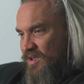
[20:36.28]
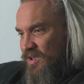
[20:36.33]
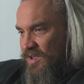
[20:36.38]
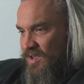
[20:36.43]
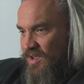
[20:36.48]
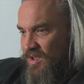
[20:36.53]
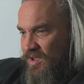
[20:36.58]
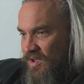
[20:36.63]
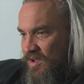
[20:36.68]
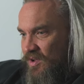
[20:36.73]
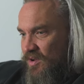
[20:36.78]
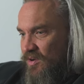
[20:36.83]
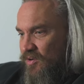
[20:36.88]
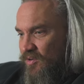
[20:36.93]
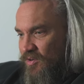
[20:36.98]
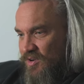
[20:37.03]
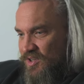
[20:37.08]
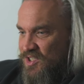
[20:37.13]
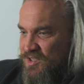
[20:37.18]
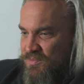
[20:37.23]
a
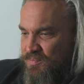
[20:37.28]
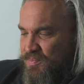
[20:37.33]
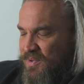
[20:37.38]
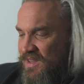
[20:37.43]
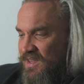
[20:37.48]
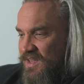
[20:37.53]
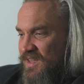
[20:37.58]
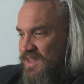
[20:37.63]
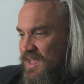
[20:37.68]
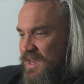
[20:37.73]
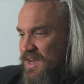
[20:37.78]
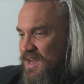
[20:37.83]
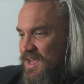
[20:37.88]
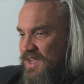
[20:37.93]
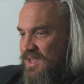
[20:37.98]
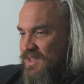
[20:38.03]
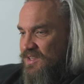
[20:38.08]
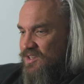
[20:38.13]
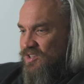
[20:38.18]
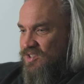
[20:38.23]
or a spin that they
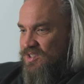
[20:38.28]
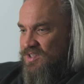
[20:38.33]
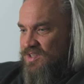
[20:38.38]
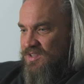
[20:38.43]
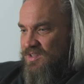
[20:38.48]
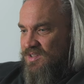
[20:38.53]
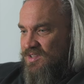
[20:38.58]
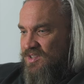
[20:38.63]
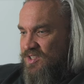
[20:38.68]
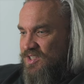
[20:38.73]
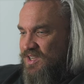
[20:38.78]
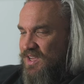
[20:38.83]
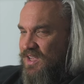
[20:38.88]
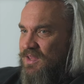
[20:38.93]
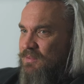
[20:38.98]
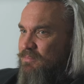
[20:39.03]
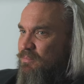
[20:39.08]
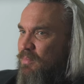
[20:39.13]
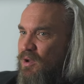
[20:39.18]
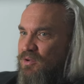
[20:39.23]
need just to just to
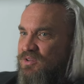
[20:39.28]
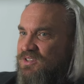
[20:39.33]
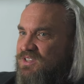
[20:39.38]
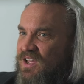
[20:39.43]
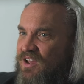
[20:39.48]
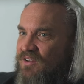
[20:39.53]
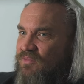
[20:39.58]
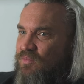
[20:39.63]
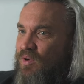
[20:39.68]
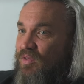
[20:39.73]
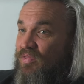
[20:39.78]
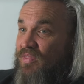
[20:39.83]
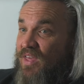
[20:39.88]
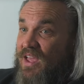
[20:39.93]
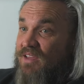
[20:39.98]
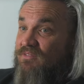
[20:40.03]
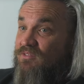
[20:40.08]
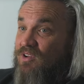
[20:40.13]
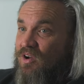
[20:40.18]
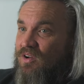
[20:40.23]
get the most out of what
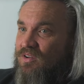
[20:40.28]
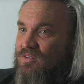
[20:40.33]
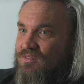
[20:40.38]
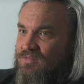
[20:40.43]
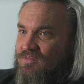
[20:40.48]
they've got.